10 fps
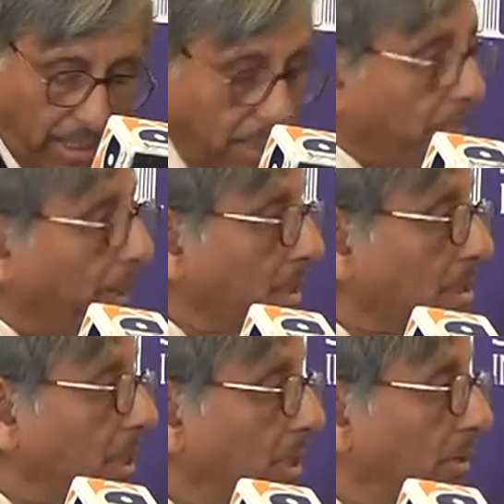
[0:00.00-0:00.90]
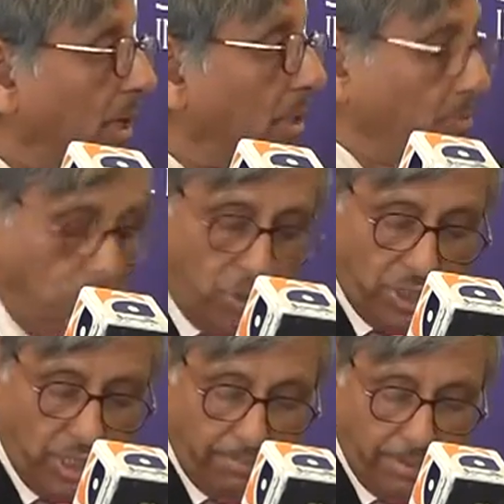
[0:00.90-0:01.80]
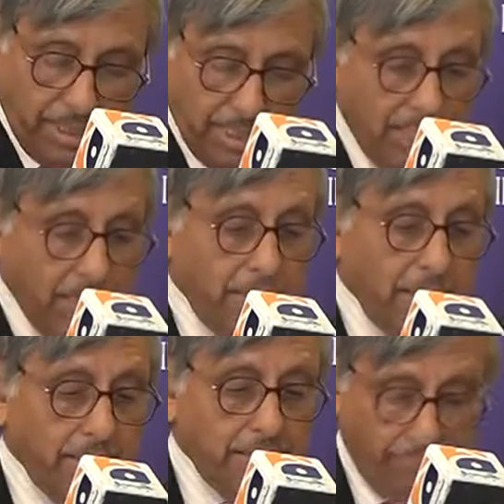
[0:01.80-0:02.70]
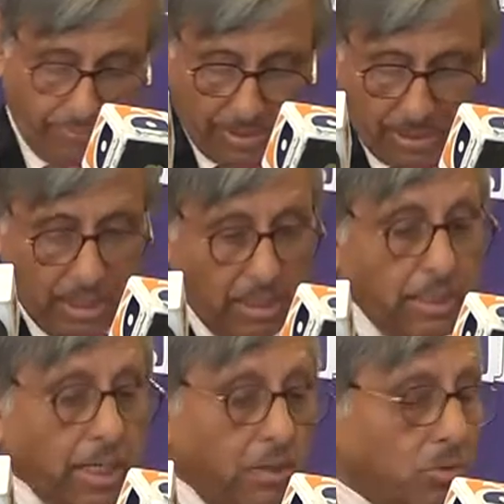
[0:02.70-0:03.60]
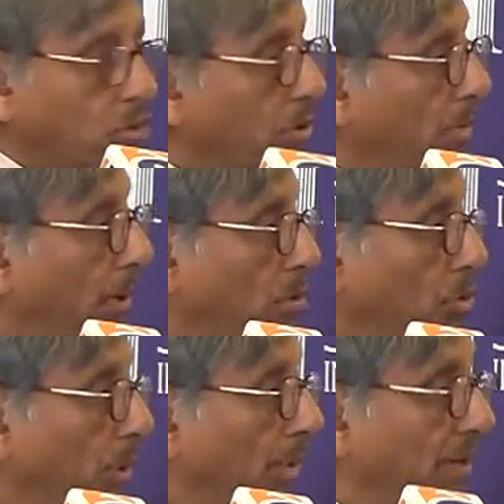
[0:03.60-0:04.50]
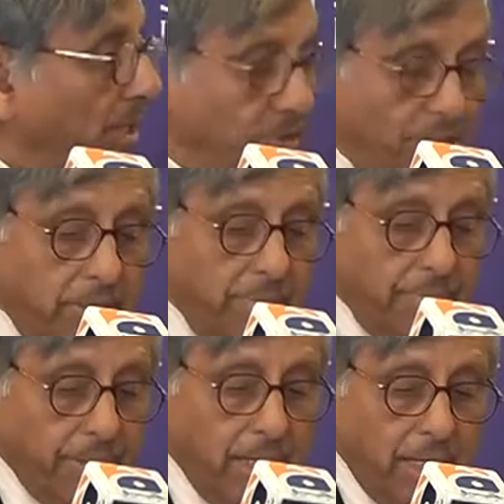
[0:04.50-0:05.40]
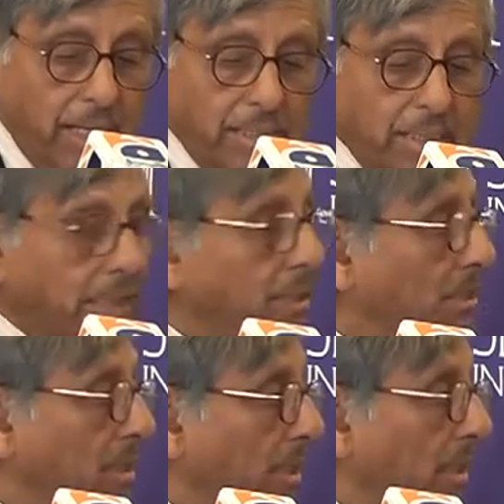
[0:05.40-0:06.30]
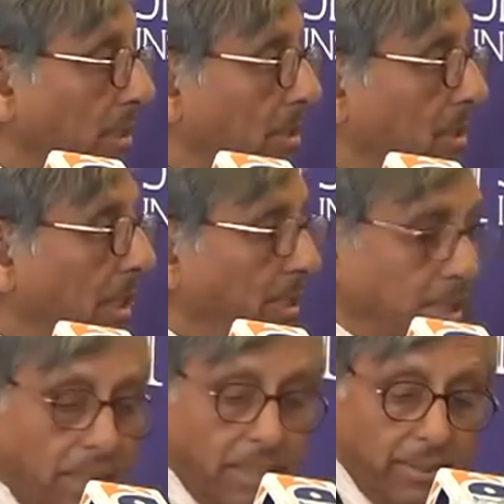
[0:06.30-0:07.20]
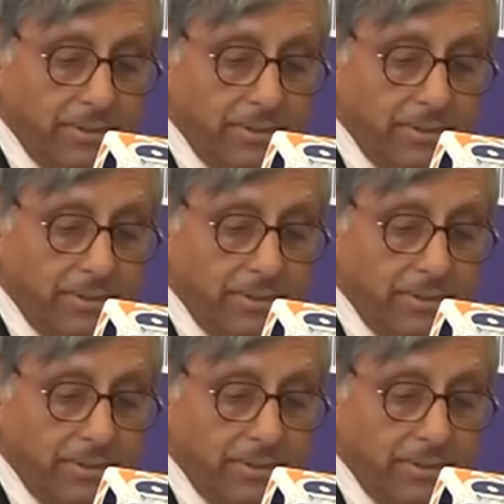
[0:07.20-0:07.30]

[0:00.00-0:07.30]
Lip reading: In Pakistan, rather more sharply than in India, down to about 1,200 as against India's 1,800.